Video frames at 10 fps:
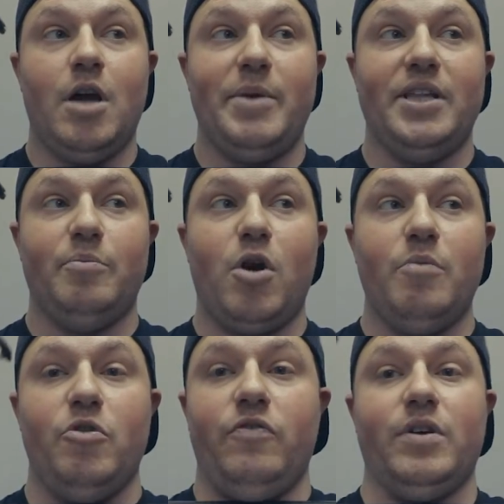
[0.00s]
about the bar
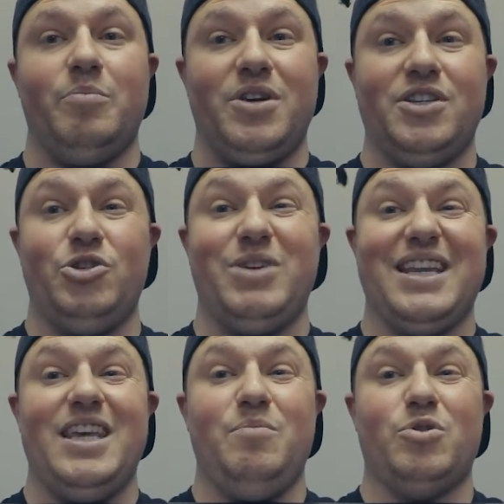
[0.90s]
moving because you
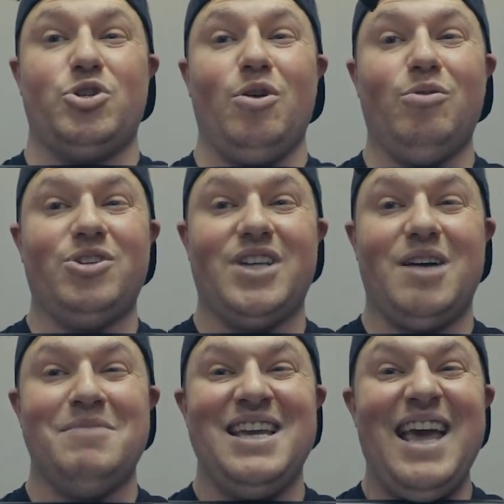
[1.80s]
can keep your shoulders
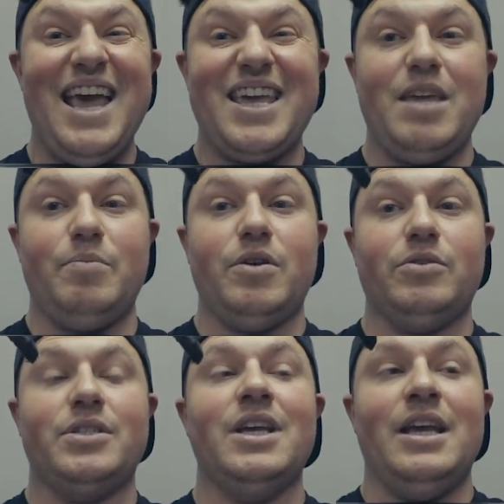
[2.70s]
up and keep
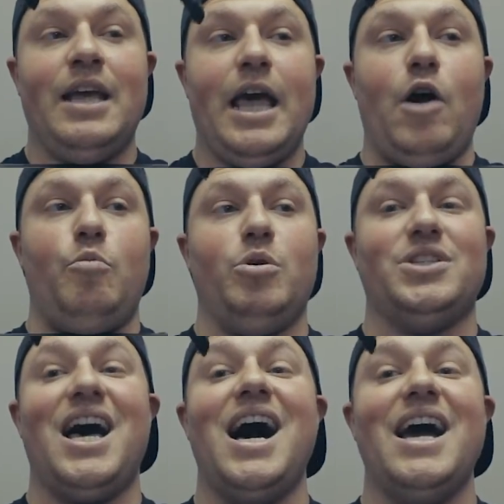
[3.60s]
those
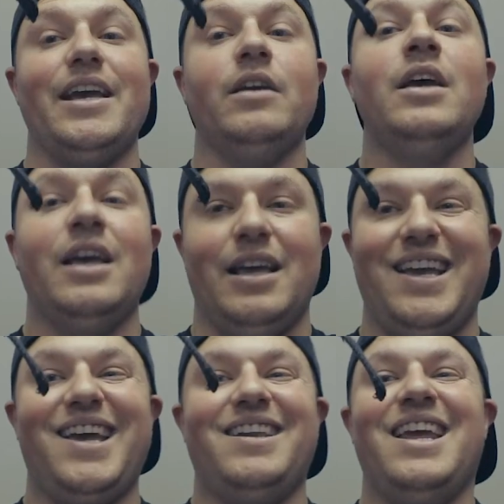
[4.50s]
elbows high
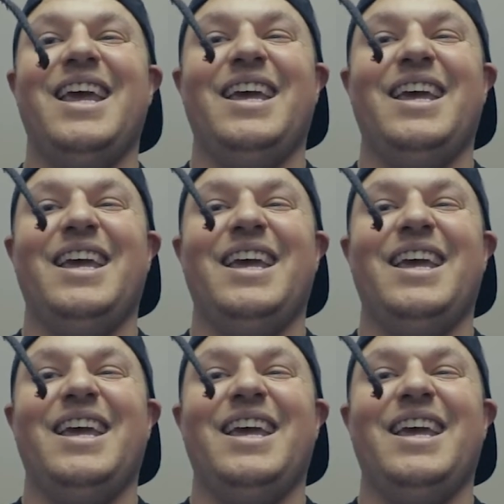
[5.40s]
and